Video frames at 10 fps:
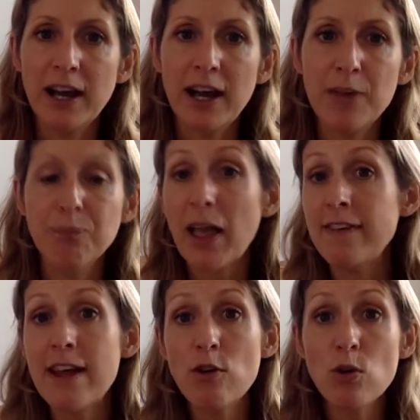And
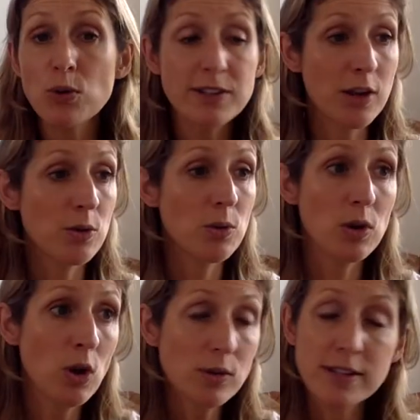there are also
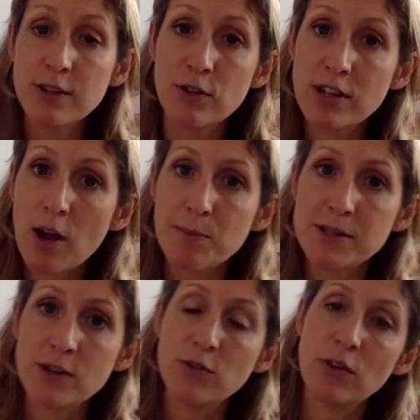lots of different
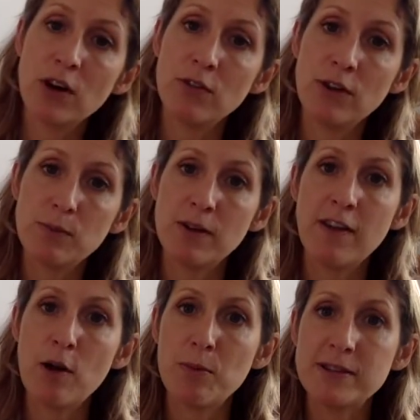types of
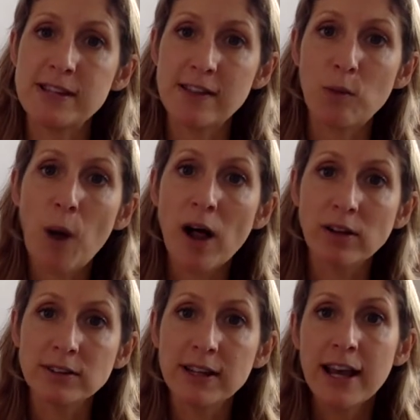hypnotherapists in the
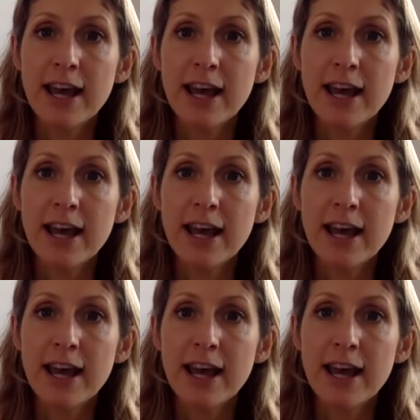world.